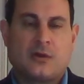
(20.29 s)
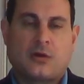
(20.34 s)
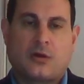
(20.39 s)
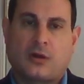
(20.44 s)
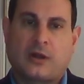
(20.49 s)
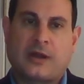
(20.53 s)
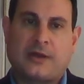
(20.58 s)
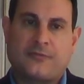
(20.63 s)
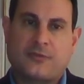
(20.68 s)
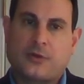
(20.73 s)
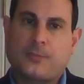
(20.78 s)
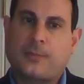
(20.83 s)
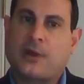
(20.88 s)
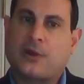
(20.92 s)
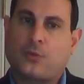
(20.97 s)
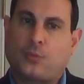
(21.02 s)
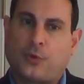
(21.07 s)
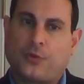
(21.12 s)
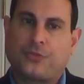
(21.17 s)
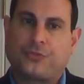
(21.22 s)
are having
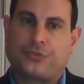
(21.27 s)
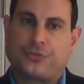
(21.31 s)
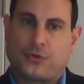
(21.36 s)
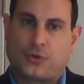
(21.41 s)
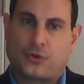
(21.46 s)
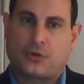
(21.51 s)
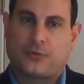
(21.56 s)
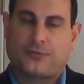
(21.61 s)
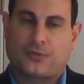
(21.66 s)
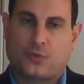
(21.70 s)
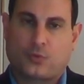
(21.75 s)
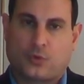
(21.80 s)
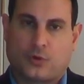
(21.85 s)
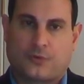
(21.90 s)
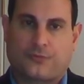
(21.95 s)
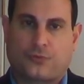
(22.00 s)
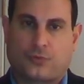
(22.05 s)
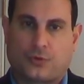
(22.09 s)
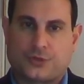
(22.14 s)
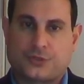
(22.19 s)
about one third of their
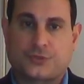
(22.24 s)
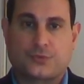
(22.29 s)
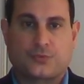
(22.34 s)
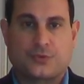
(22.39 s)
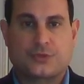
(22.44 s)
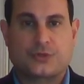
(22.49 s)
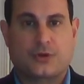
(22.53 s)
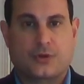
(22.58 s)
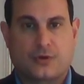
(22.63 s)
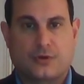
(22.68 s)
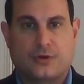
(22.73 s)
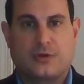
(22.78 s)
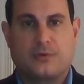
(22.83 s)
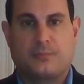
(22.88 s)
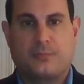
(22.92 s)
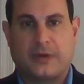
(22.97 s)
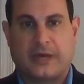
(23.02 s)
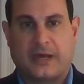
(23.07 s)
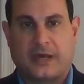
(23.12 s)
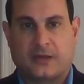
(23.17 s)
workforce returning
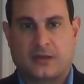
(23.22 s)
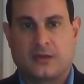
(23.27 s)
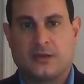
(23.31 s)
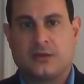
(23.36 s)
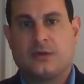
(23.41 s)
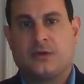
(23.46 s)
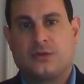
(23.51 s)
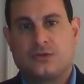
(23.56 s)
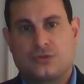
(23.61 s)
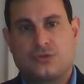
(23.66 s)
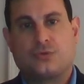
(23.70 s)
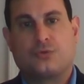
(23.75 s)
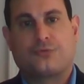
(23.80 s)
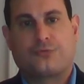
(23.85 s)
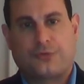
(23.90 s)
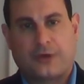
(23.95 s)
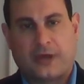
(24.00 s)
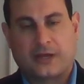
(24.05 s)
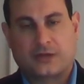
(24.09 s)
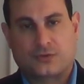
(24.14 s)
back to
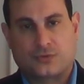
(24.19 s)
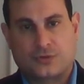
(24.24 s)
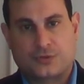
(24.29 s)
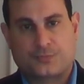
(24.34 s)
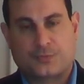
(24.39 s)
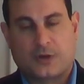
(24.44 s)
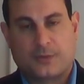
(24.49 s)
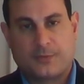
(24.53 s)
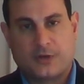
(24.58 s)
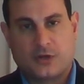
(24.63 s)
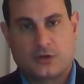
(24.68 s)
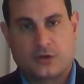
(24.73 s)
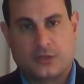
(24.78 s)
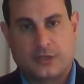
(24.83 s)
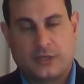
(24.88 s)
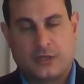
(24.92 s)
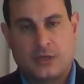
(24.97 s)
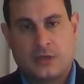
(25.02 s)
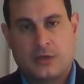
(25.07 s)
factories primarily.